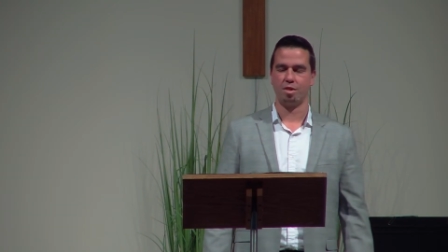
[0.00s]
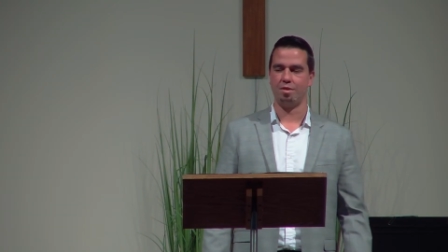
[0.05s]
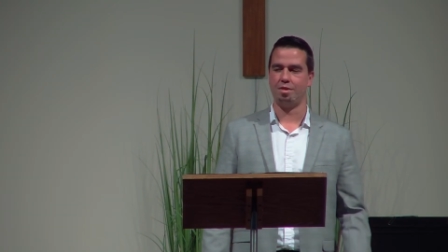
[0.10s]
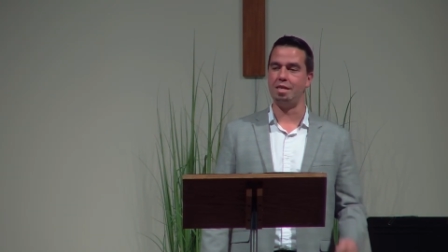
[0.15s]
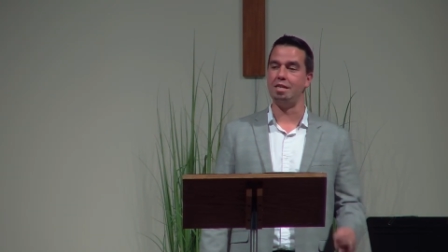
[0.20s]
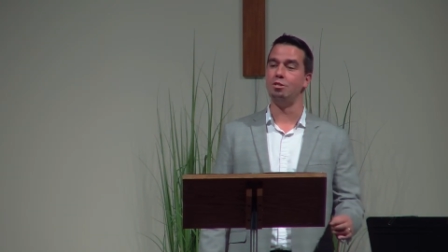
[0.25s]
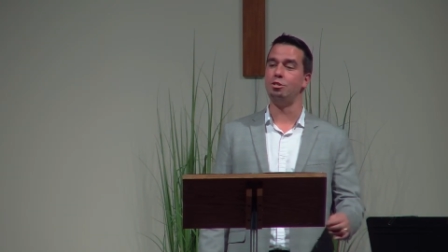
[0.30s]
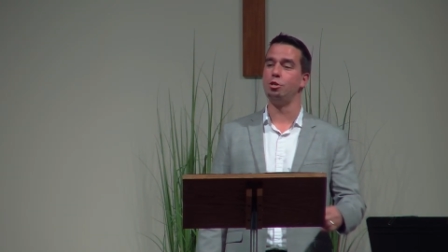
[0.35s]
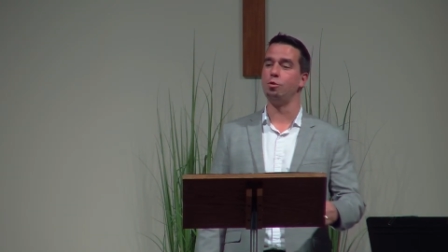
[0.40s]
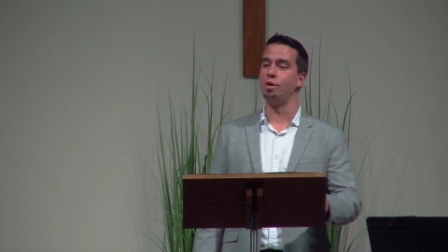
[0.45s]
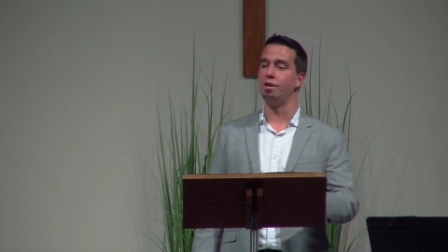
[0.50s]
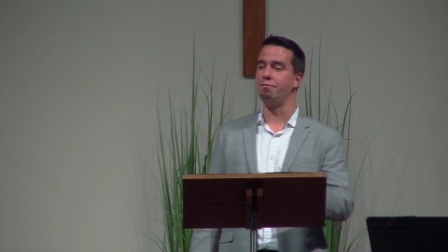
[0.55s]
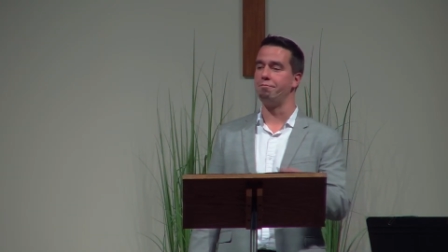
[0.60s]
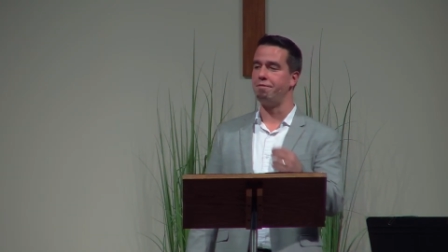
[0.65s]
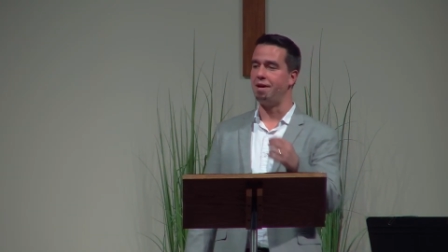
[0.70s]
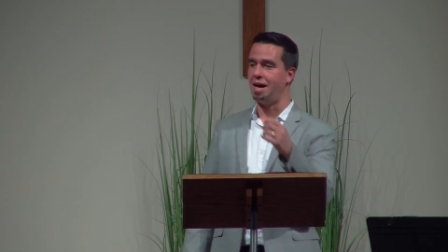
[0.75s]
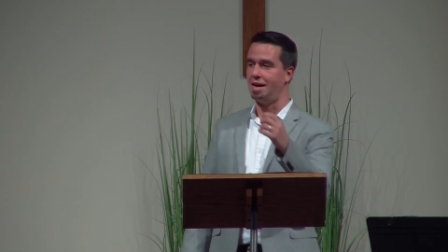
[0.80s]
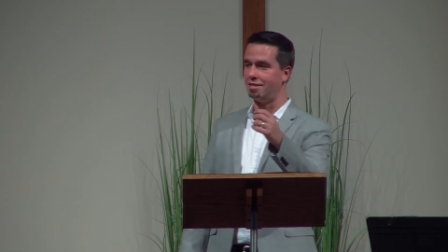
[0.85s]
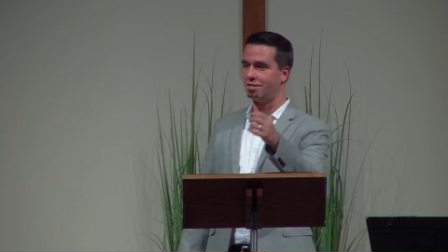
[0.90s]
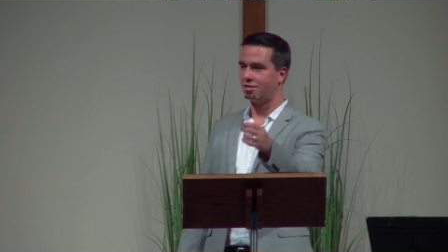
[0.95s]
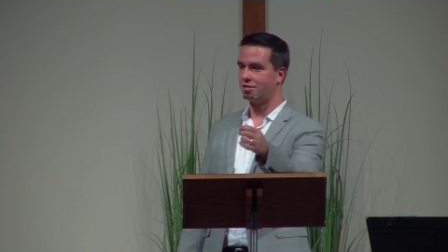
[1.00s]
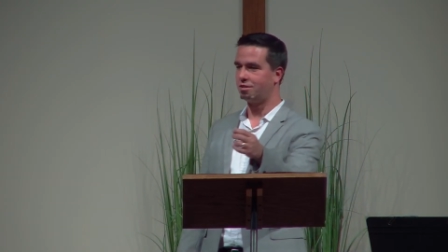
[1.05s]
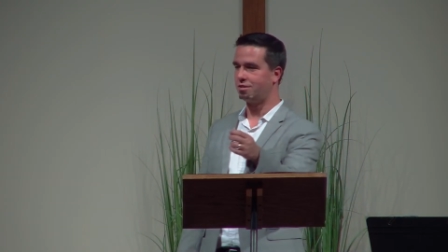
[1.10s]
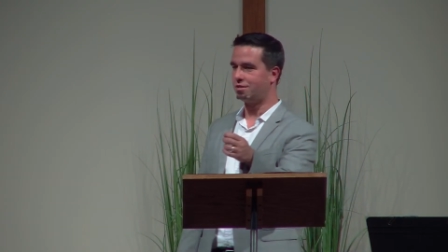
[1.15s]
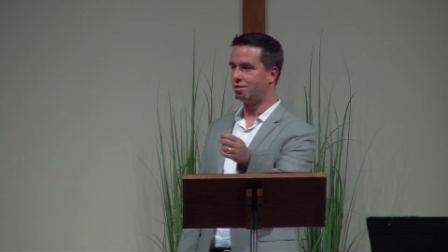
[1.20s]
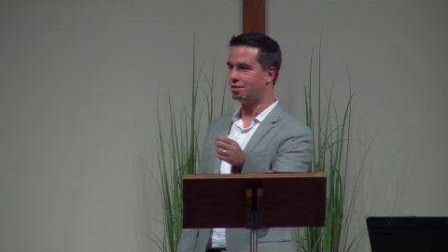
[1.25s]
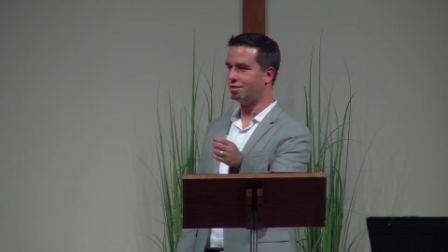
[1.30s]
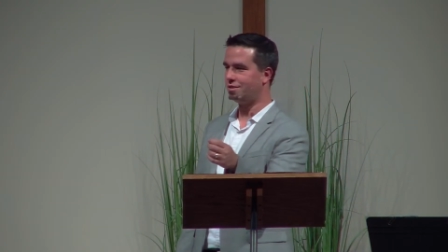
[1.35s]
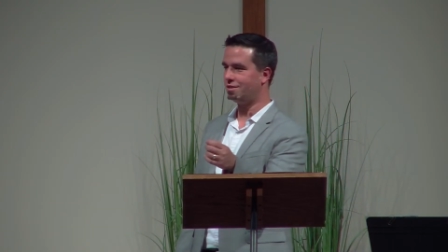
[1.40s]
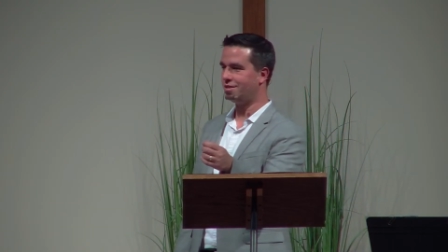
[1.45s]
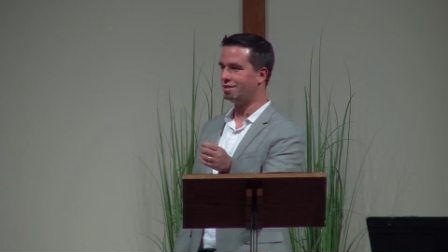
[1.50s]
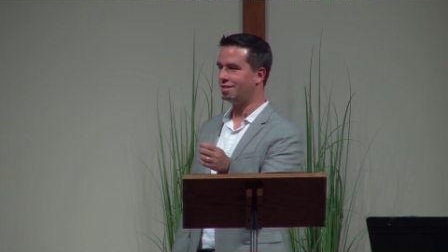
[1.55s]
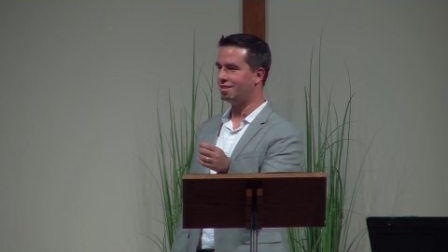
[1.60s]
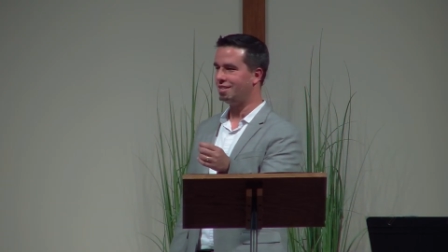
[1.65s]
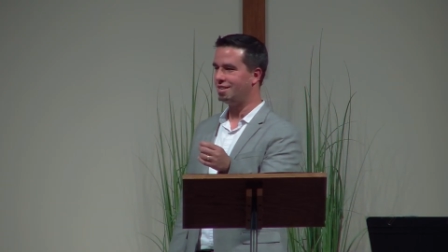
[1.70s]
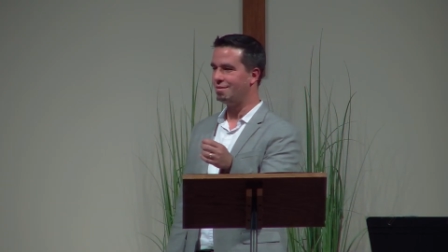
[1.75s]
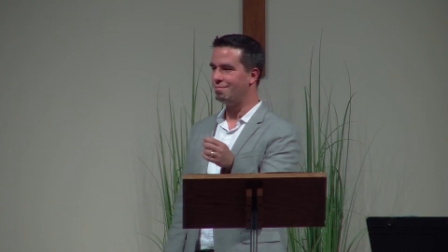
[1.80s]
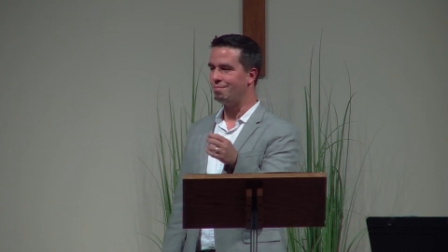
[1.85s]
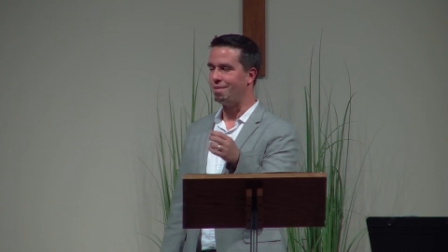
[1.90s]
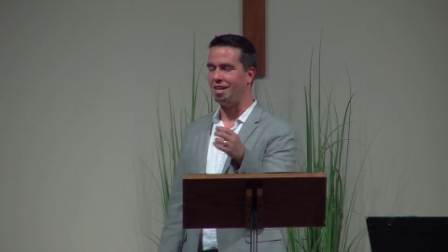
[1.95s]
Did you invest
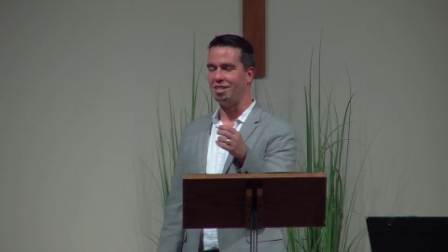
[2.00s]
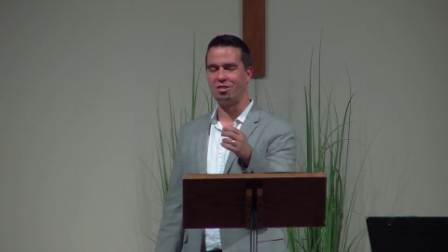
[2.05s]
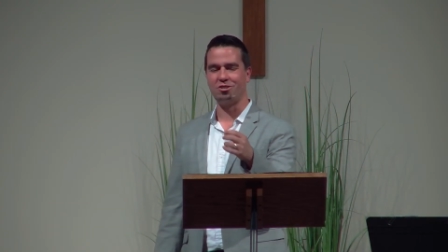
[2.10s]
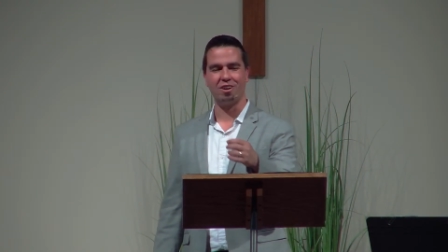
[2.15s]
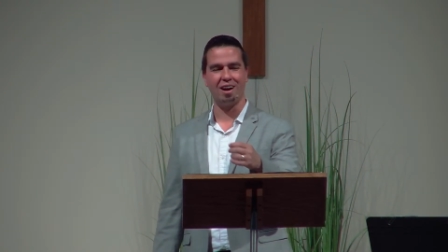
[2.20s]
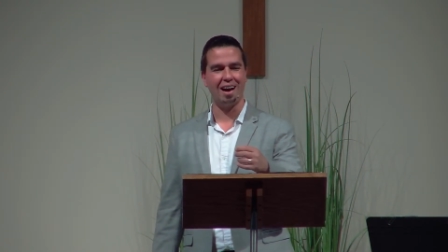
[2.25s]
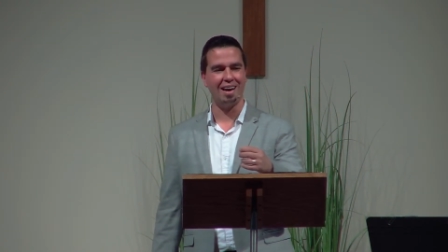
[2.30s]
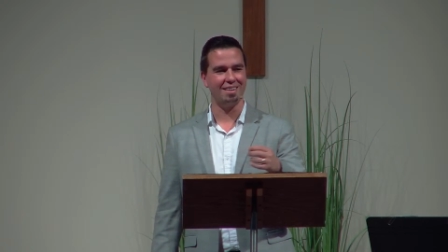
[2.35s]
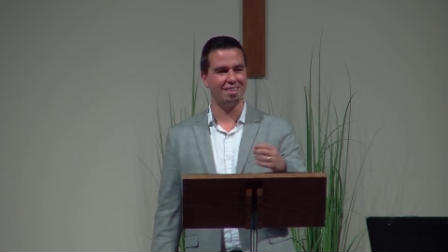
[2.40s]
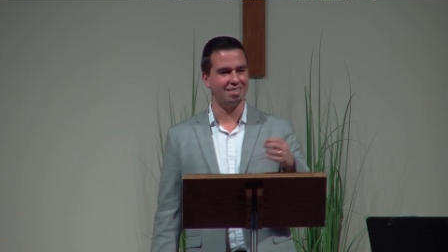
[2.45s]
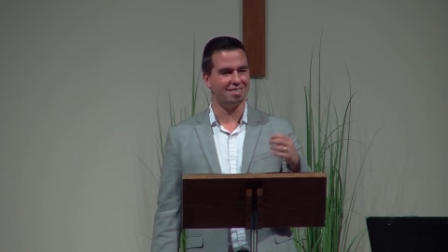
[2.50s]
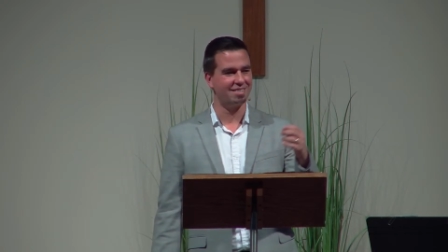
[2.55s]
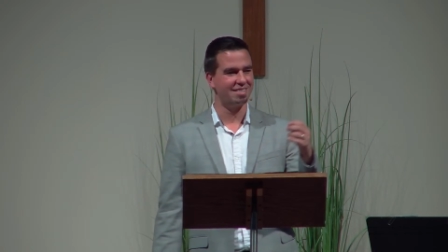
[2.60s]
by trying to